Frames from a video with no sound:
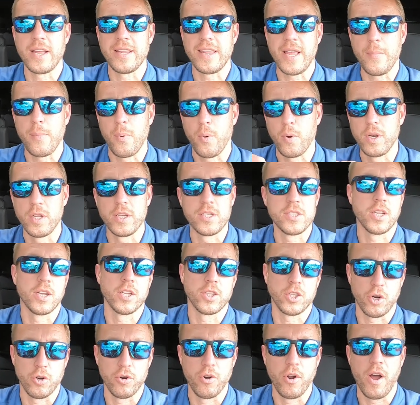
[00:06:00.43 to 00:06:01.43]
At that point, it's
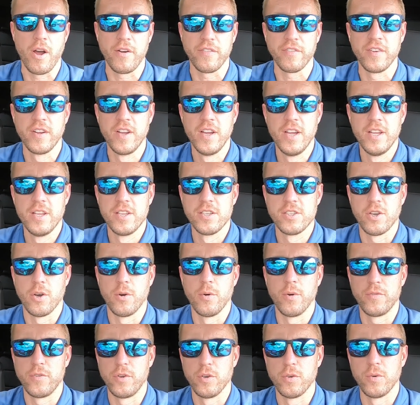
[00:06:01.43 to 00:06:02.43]
going to turn off.
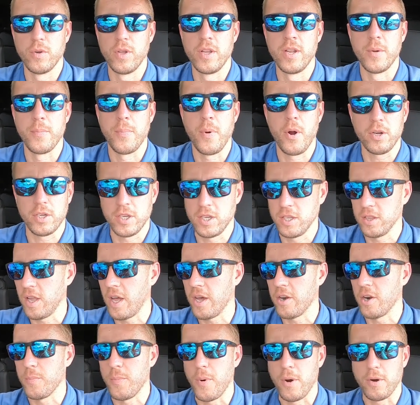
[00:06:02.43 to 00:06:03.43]
So if you're in a parking
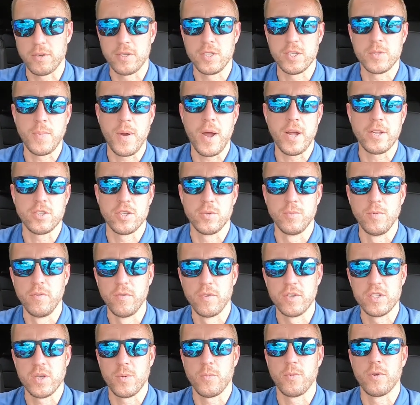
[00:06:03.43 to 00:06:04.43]
lot or parking spots, you're
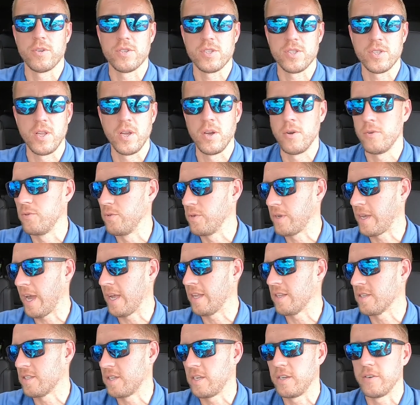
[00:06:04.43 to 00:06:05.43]
moving somewhere slow, you
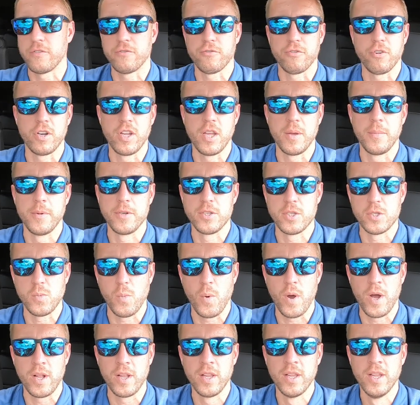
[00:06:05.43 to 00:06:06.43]
can see a front image as
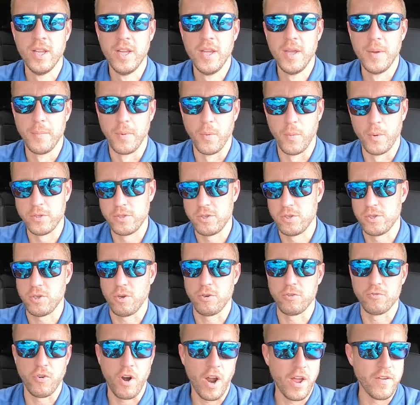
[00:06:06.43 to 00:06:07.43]
well. But once you
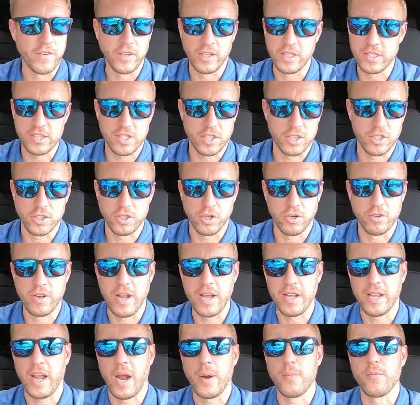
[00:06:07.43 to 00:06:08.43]
start driving, it's going to turn
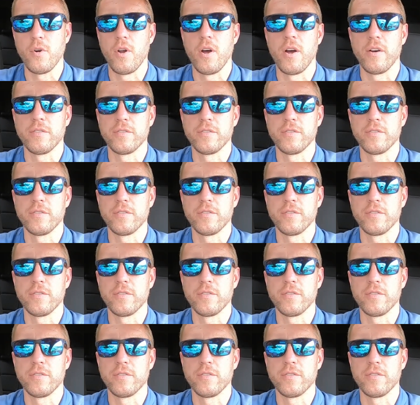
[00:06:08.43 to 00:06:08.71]
that camera